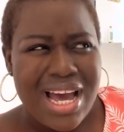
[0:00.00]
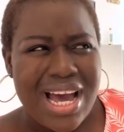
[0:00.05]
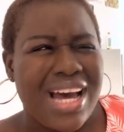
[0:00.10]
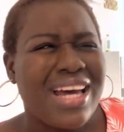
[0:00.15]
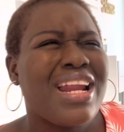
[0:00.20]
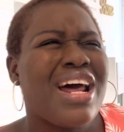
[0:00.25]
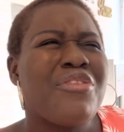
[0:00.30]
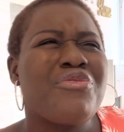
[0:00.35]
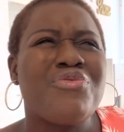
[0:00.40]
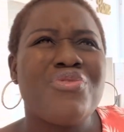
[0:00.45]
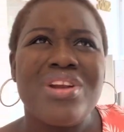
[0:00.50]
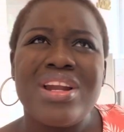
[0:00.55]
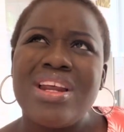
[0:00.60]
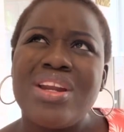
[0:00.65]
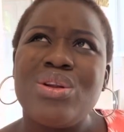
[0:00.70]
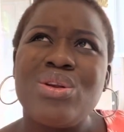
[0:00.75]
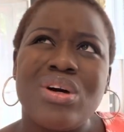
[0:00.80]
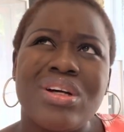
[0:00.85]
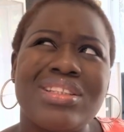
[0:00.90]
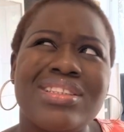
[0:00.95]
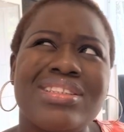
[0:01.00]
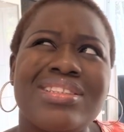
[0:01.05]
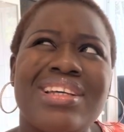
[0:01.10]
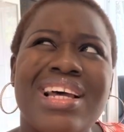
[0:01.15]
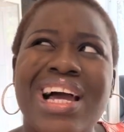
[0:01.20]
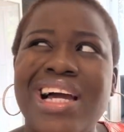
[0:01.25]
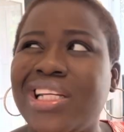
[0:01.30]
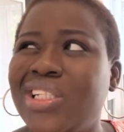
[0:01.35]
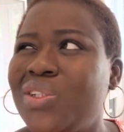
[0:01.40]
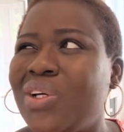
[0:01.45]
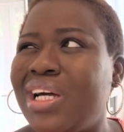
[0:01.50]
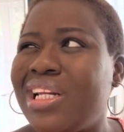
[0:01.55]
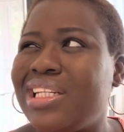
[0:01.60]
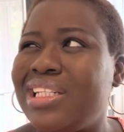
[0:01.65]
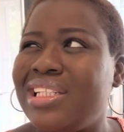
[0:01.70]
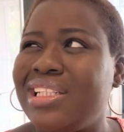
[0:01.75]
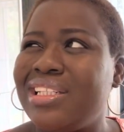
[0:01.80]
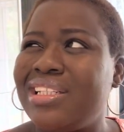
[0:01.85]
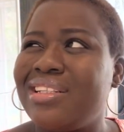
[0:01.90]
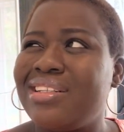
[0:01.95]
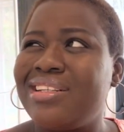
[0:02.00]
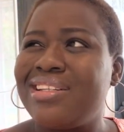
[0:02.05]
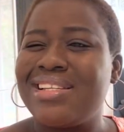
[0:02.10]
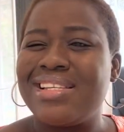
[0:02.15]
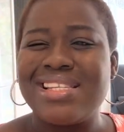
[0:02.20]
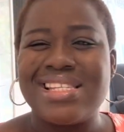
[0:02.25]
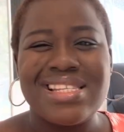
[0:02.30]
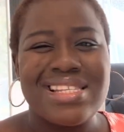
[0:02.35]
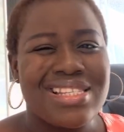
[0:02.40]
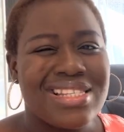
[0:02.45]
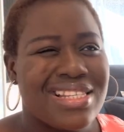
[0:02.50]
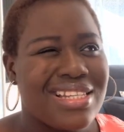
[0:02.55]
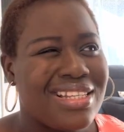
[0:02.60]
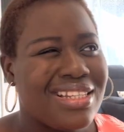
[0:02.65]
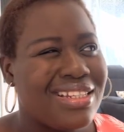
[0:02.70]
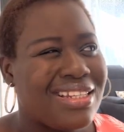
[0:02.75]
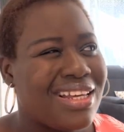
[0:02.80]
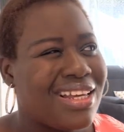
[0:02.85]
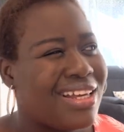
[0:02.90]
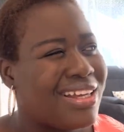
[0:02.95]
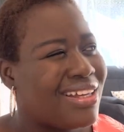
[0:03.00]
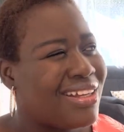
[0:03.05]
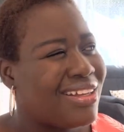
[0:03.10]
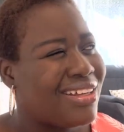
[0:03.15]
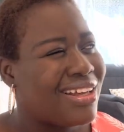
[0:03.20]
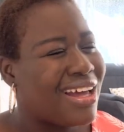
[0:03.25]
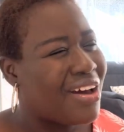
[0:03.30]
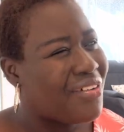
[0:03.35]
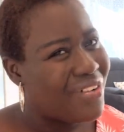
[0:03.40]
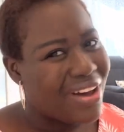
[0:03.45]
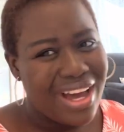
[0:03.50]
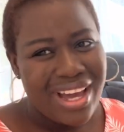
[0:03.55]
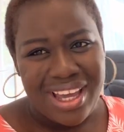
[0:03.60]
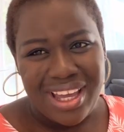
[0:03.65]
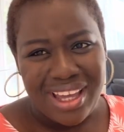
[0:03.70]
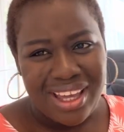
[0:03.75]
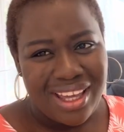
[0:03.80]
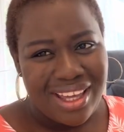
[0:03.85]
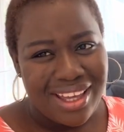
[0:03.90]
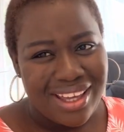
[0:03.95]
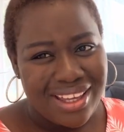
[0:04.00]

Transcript: And I've really not actually seen... Have I?